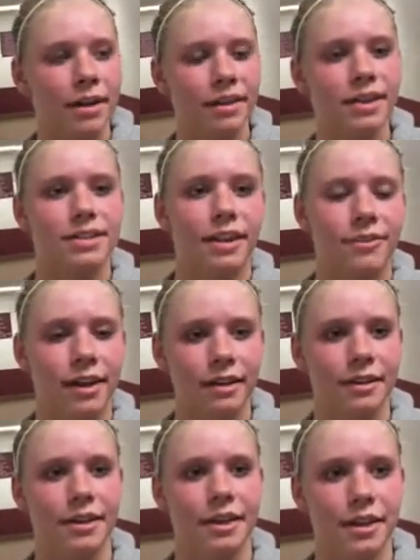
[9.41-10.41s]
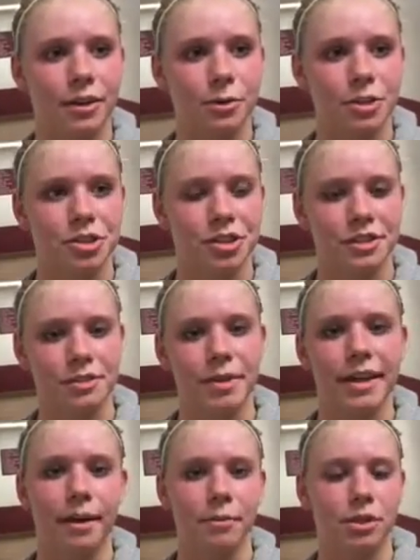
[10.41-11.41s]
I think definitely the key was just
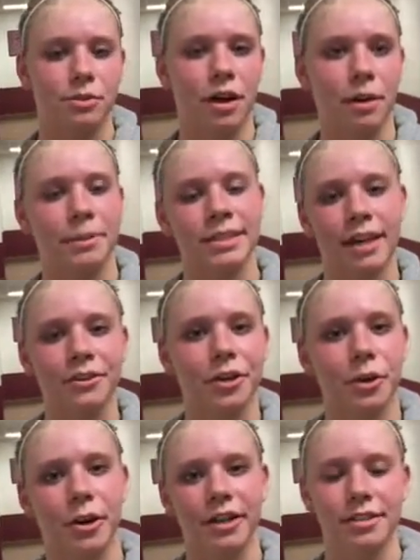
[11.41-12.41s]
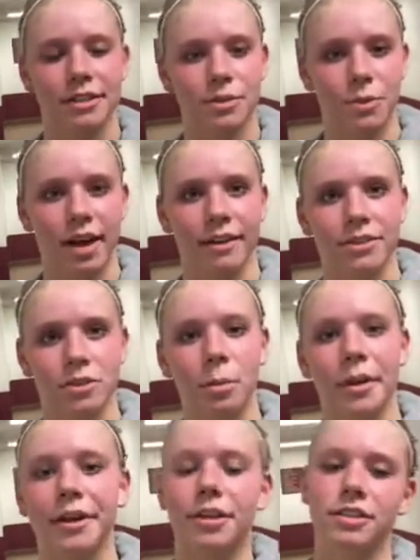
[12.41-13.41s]
being able to run up and down the court, since we have so
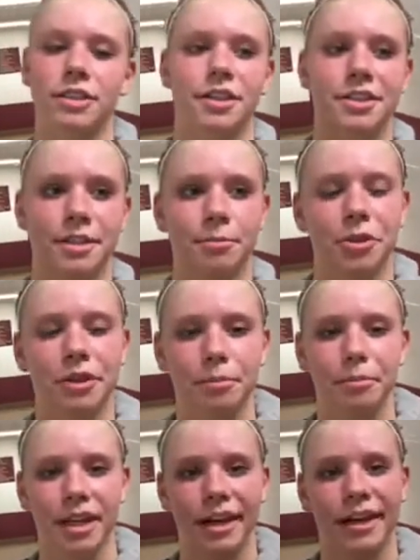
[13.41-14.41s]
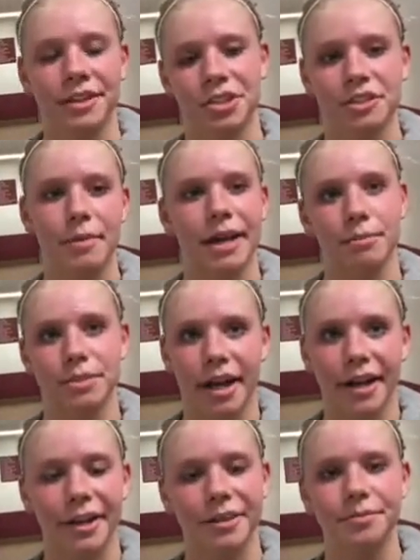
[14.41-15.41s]
many girls on our team who can play, and just make them
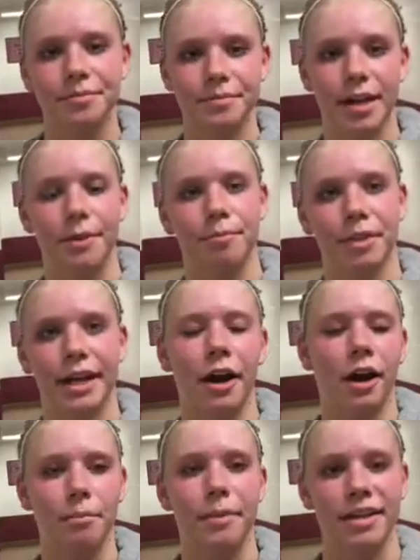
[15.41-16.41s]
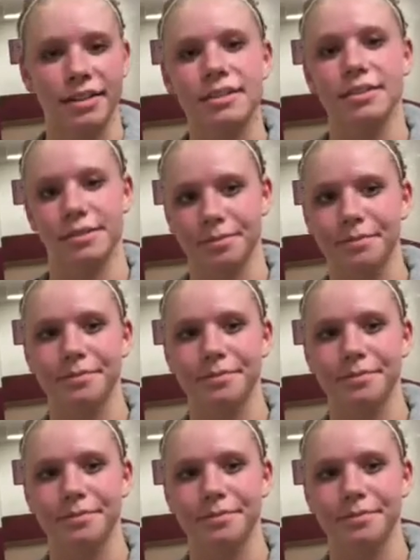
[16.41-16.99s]
tired and play our pace.